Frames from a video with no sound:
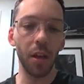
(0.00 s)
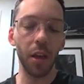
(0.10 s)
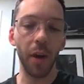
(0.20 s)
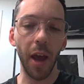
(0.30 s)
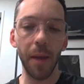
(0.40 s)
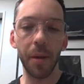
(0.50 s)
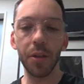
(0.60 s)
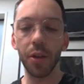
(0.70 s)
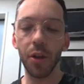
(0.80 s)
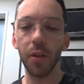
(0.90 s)
You are aiming
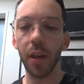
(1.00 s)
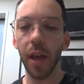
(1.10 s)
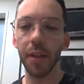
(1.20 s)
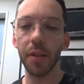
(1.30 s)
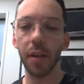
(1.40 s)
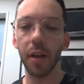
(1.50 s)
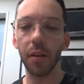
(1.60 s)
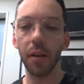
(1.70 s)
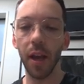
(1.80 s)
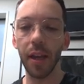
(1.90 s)
to cure the cancer.
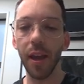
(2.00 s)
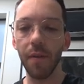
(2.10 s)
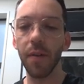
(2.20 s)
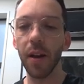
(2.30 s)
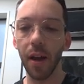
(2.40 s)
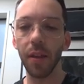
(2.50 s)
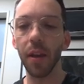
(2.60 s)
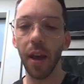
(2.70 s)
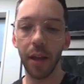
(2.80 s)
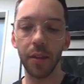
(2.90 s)
Like every other
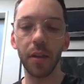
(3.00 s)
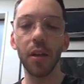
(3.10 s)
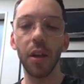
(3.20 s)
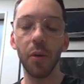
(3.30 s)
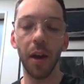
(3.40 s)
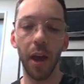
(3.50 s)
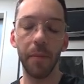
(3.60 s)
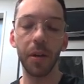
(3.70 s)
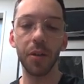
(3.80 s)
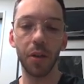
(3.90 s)
cancer, you are
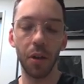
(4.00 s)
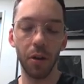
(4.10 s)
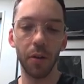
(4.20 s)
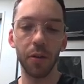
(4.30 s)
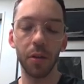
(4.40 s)
aiming to cure it.